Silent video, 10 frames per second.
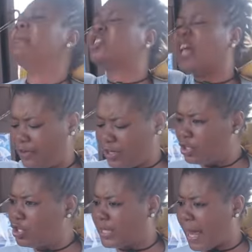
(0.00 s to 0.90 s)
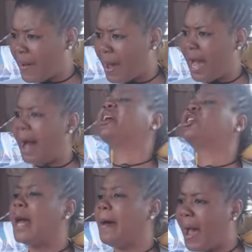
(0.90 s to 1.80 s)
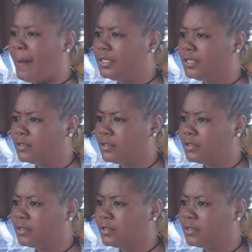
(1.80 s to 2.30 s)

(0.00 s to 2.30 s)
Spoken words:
How much you pay me? You pay me. How much you pay me?